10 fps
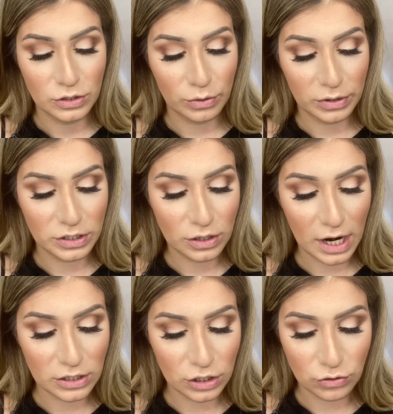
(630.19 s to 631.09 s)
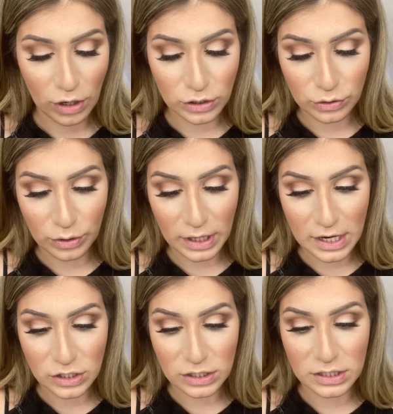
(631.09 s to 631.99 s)
So these are actually drugstore
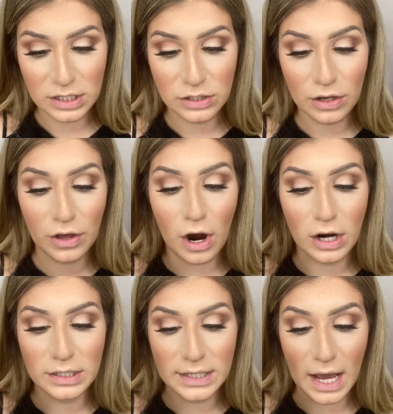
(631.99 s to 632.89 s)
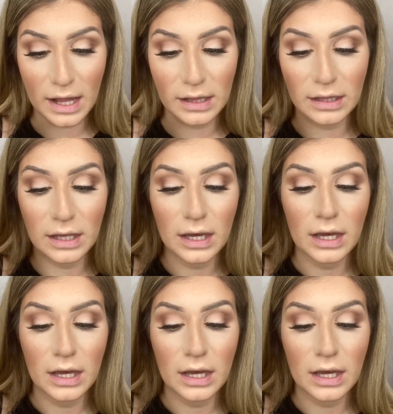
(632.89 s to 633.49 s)
lashes. These are the Ardell